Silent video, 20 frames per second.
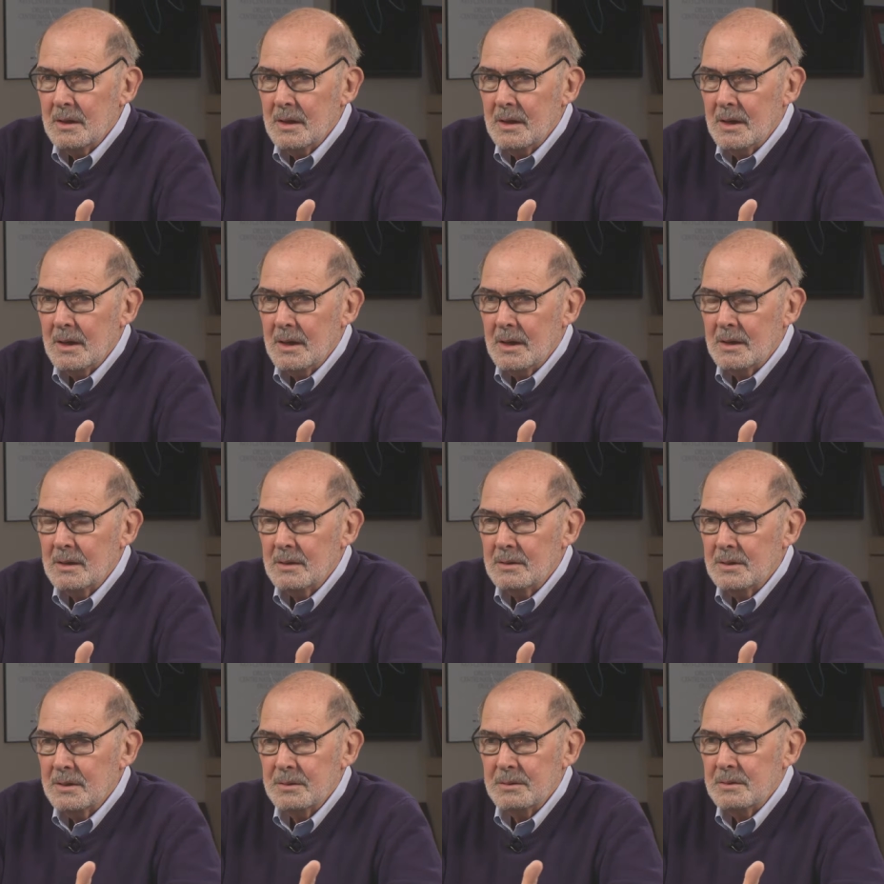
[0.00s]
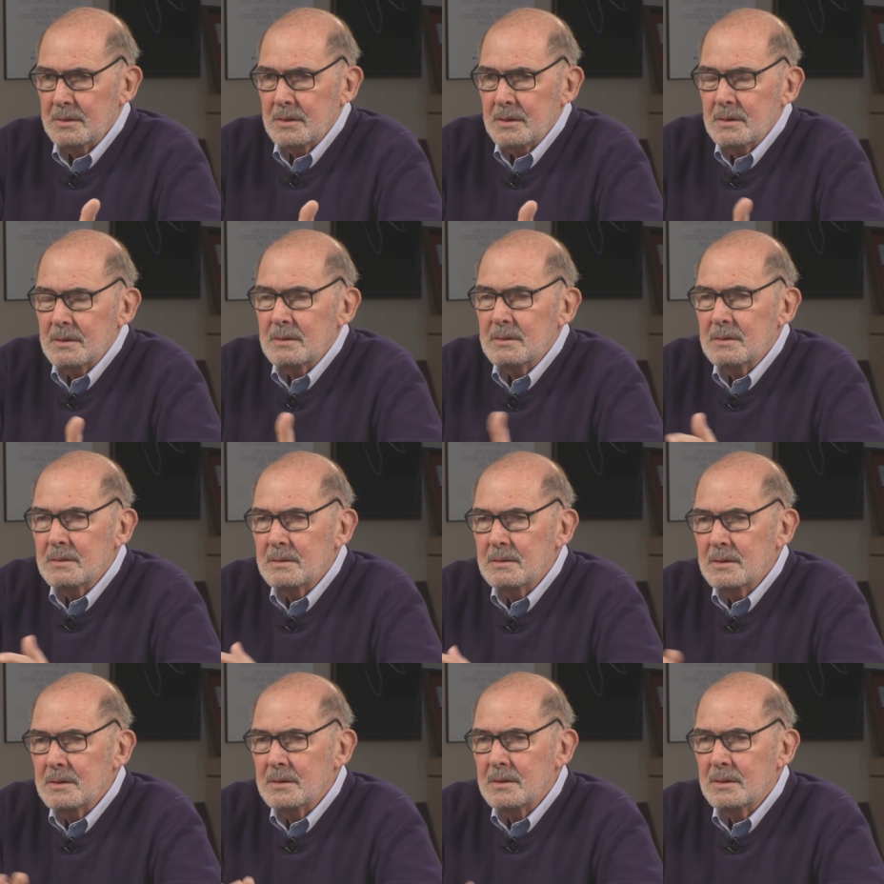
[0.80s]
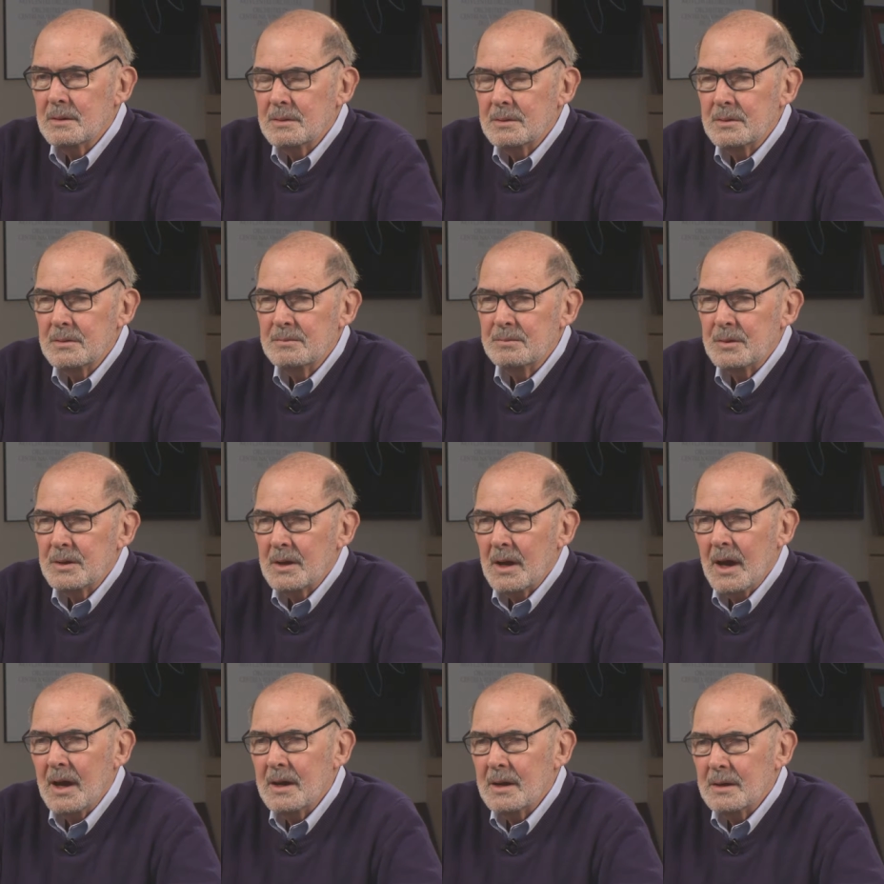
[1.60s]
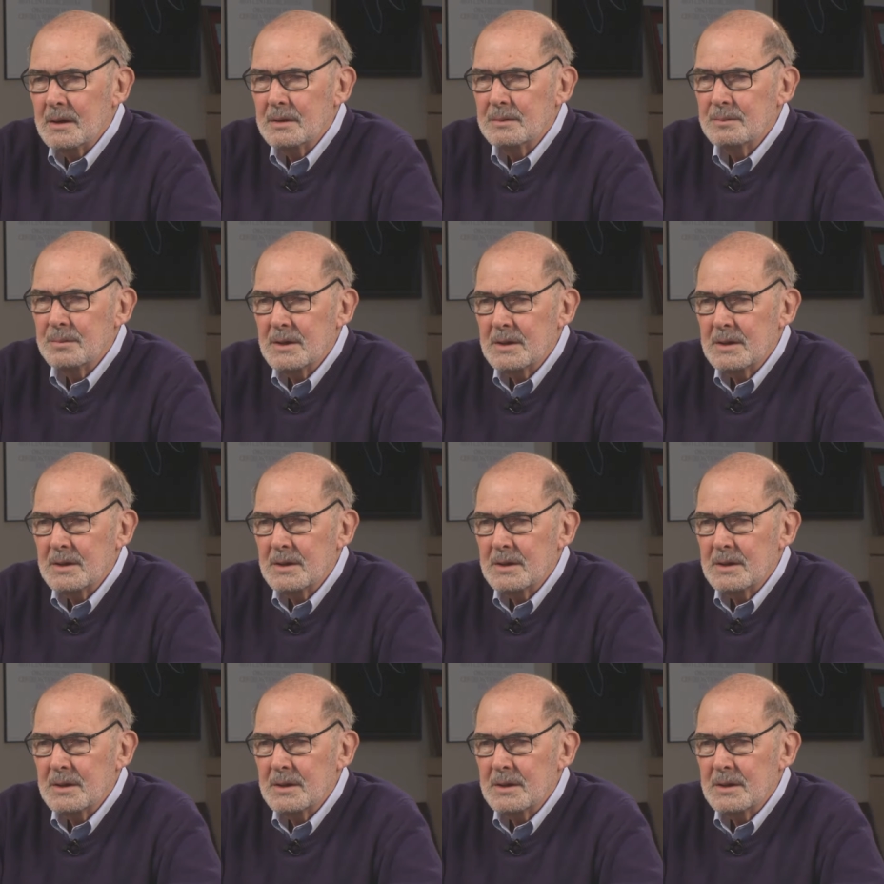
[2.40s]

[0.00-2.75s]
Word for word: Uh, you're, you know you've been hired